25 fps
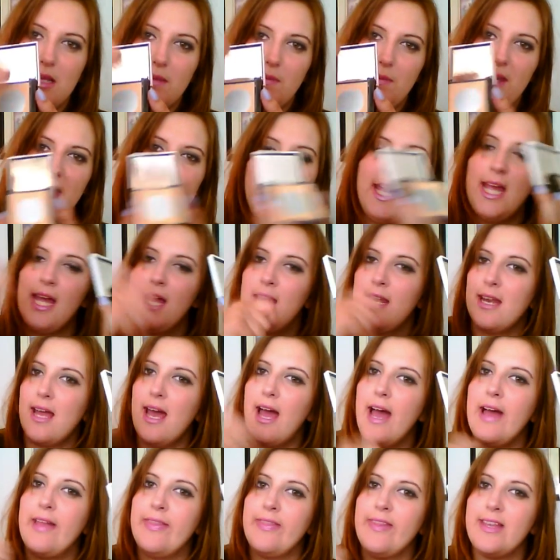dip it in,
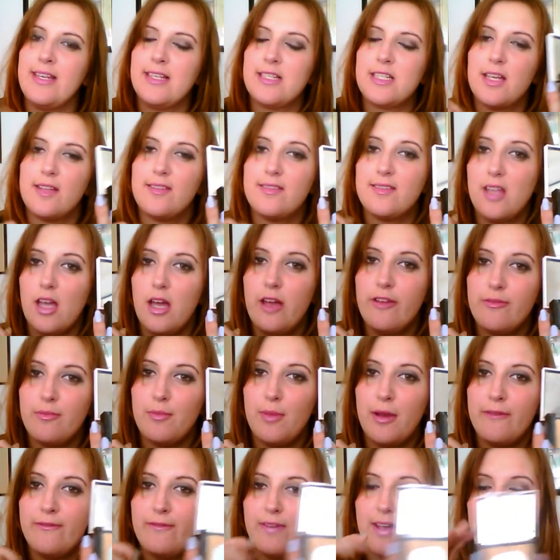and then dust it
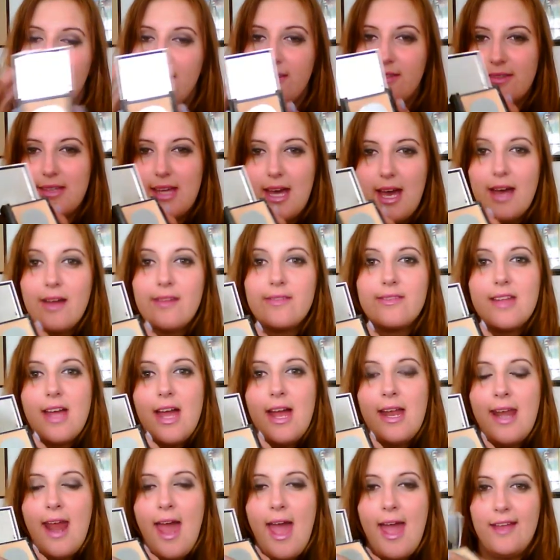over my face as
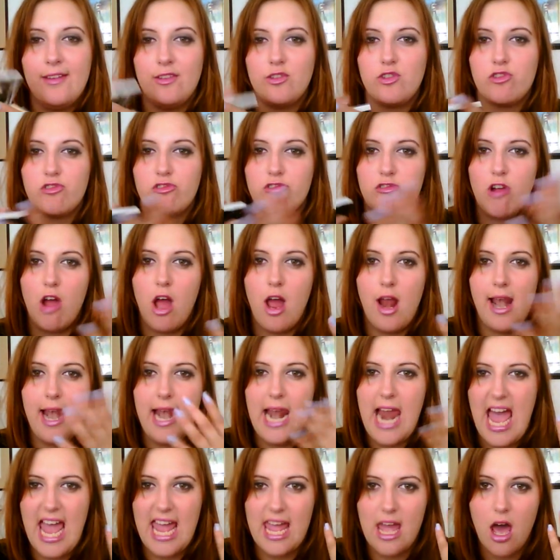an extra
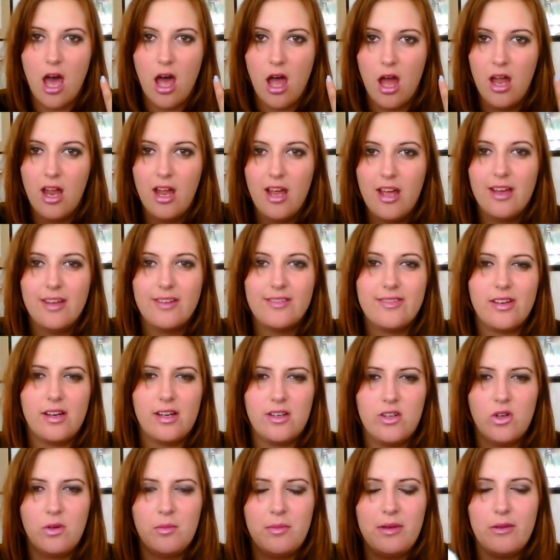layer.
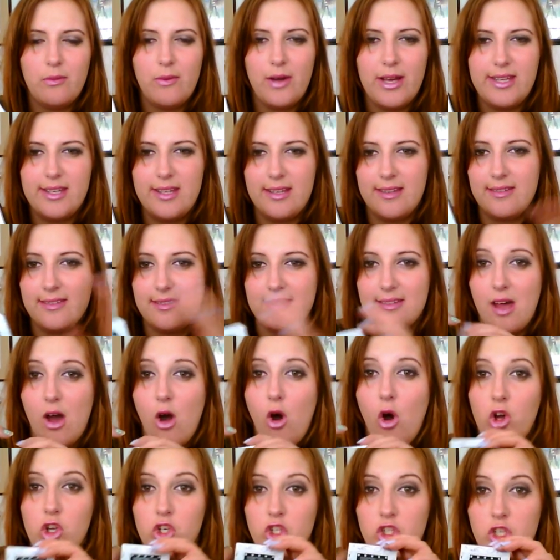So I normally wear this
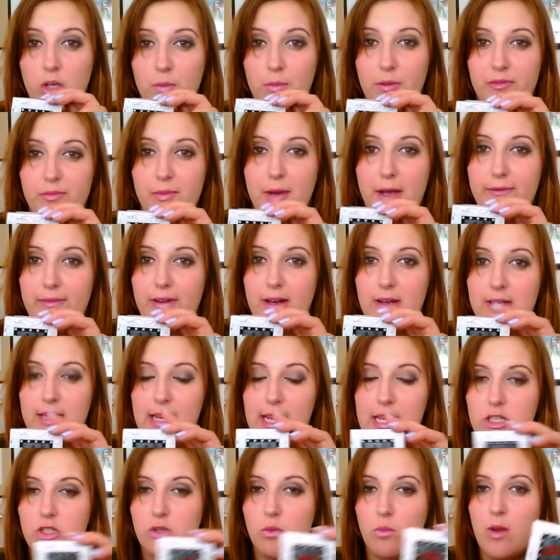on top of my
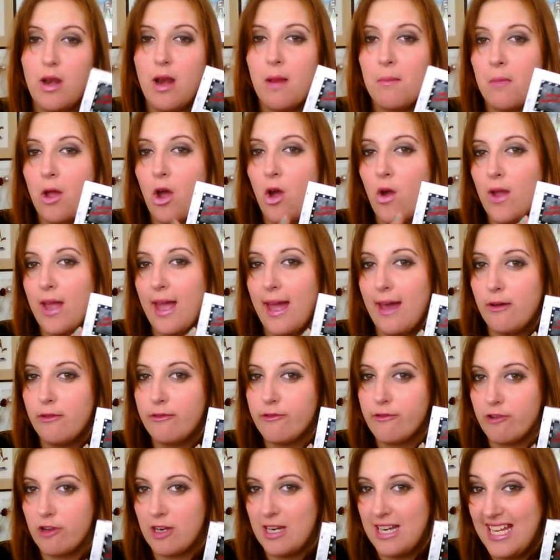foundation when I'm going
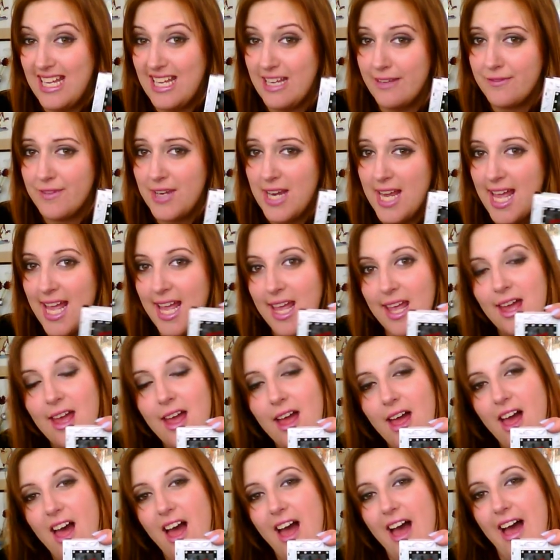out for an evening,
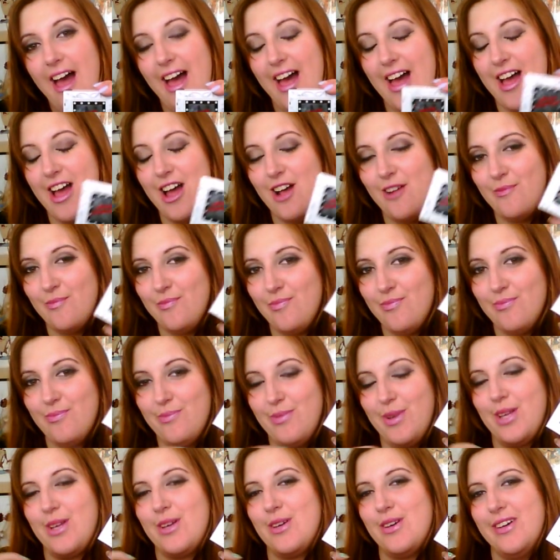
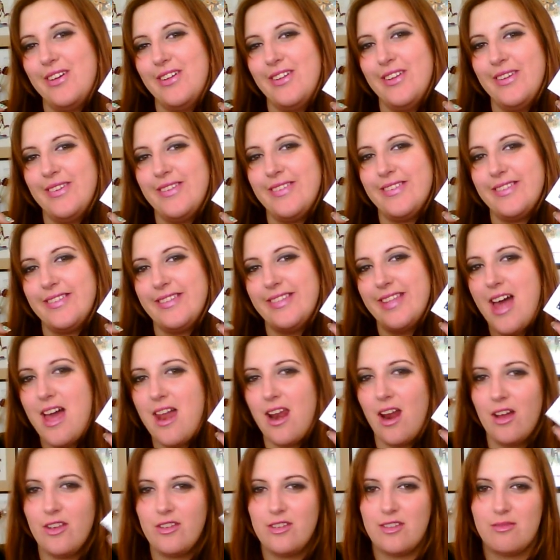because
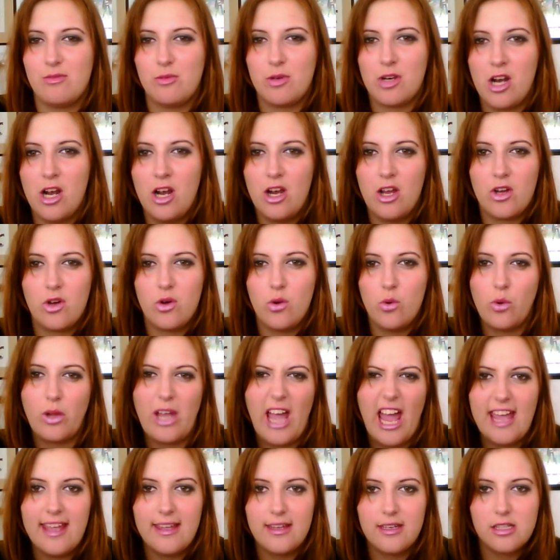then I just want to look
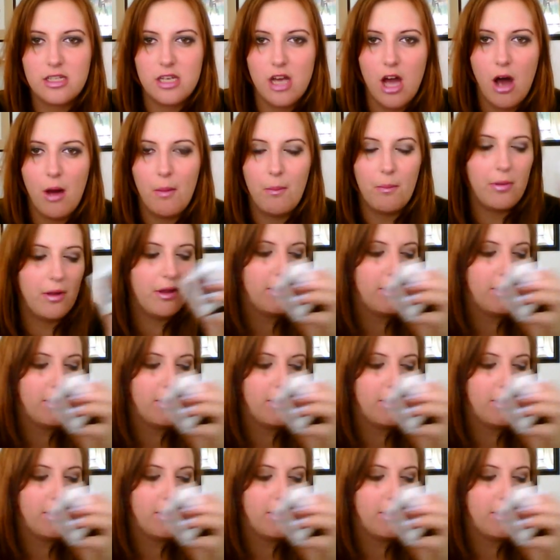all caked up.